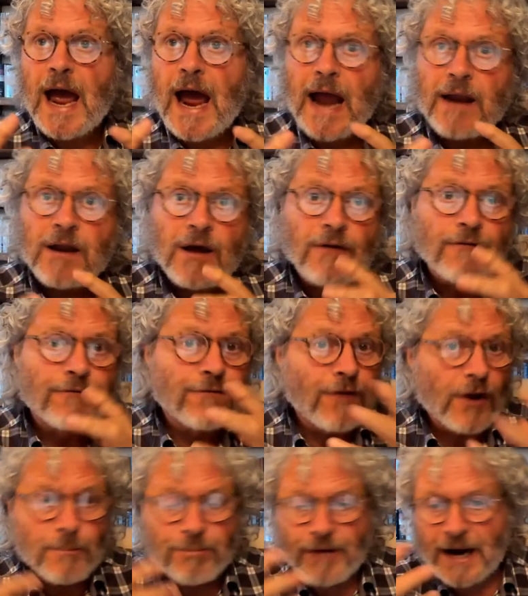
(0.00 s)
and
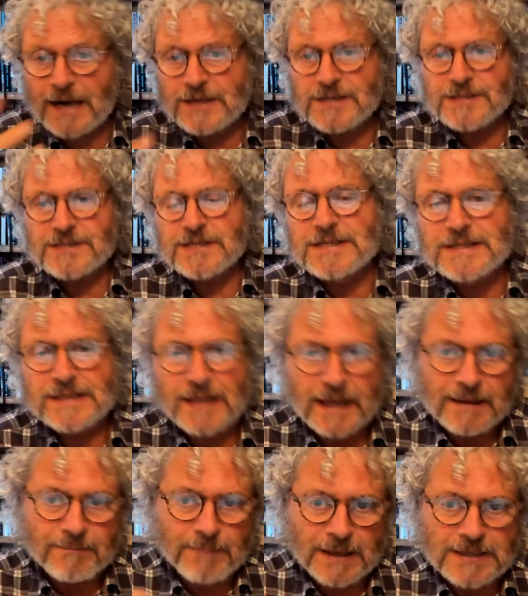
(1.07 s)
follow practices
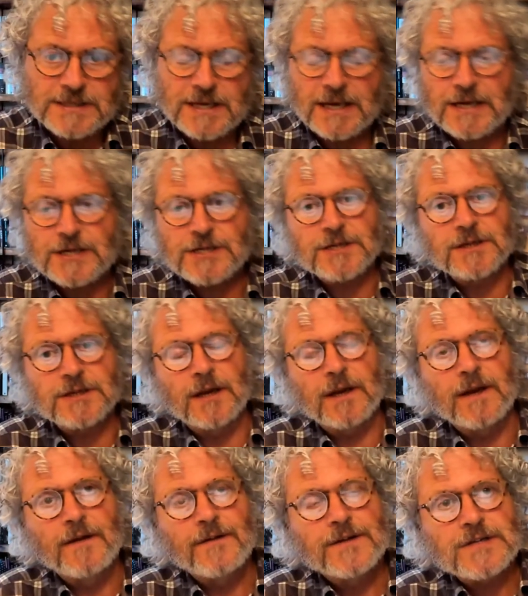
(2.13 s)
like meditation and
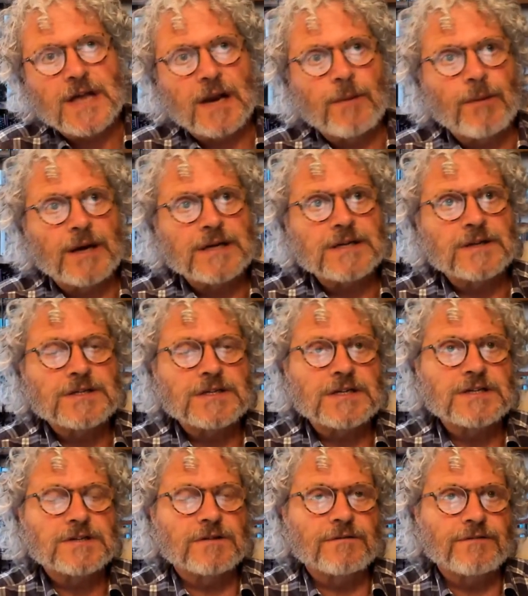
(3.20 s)
celebrating the
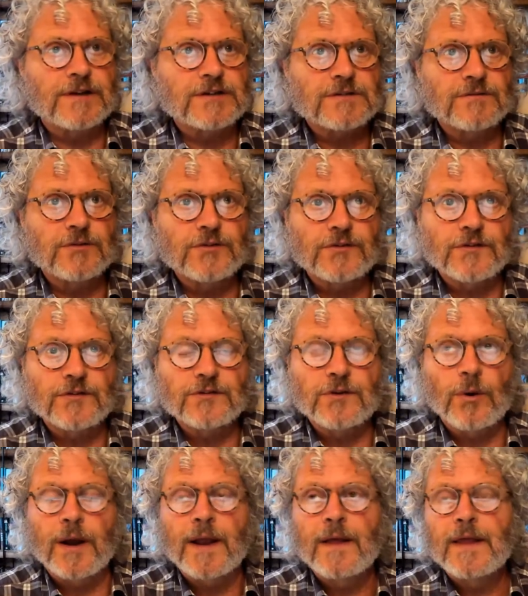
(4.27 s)
seasonal festivals and so
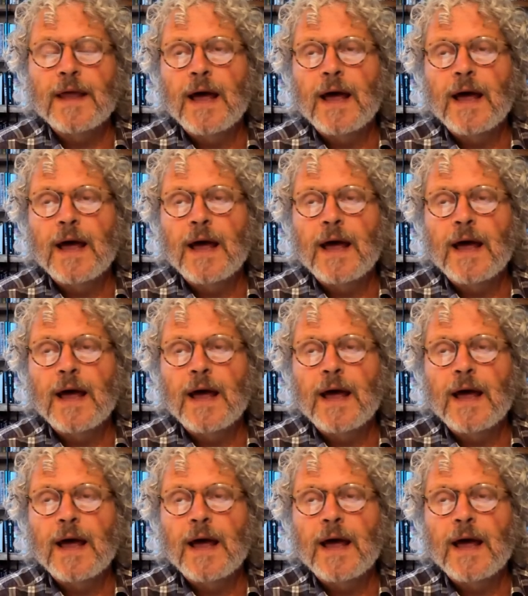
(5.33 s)
on.